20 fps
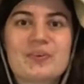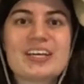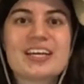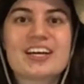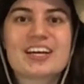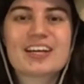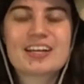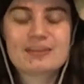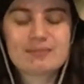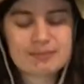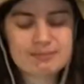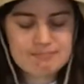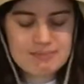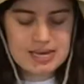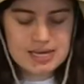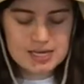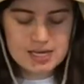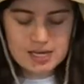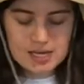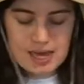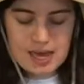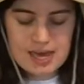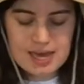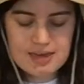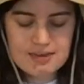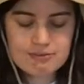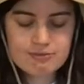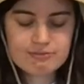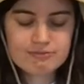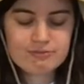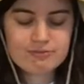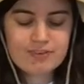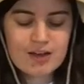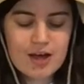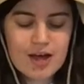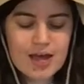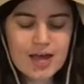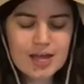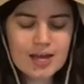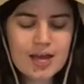we are going to be making a
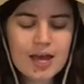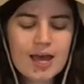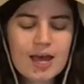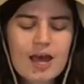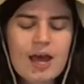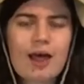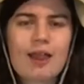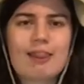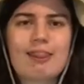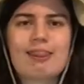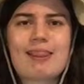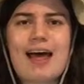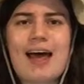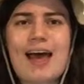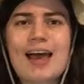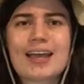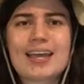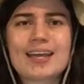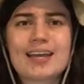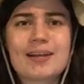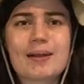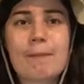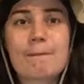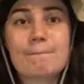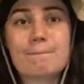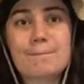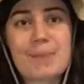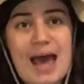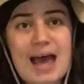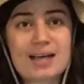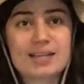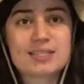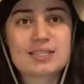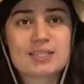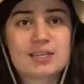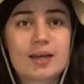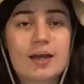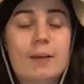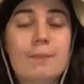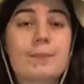fun lion
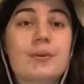mask.